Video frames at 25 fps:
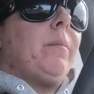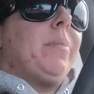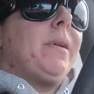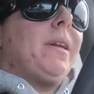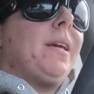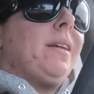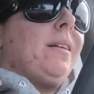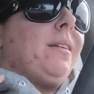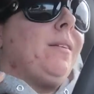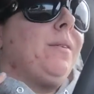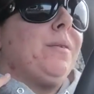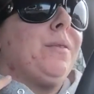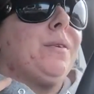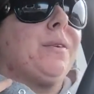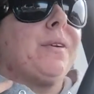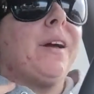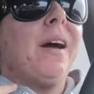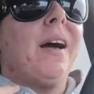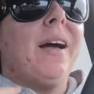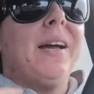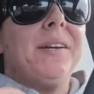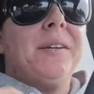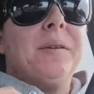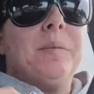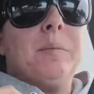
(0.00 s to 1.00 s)
but I know they're
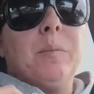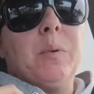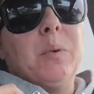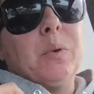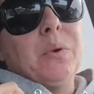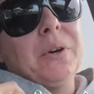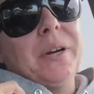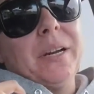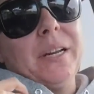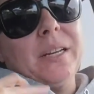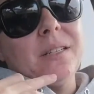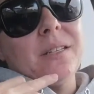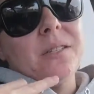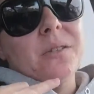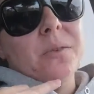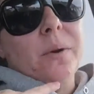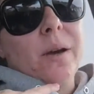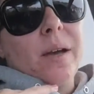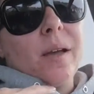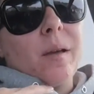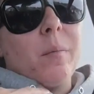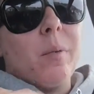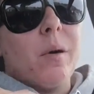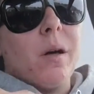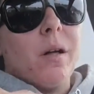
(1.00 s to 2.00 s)
kind of boring, so
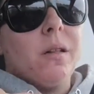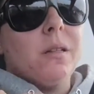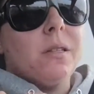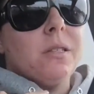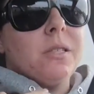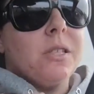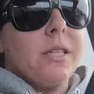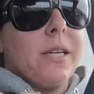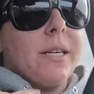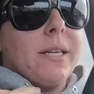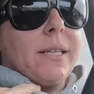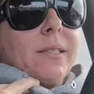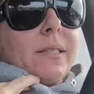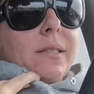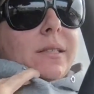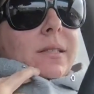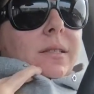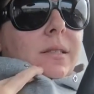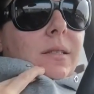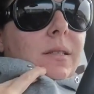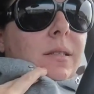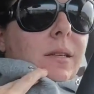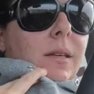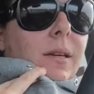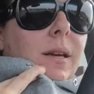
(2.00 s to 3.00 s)
I apologize.
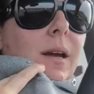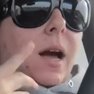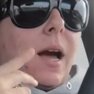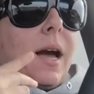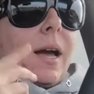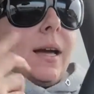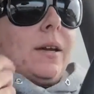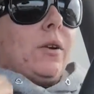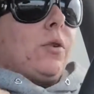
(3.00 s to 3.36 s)
I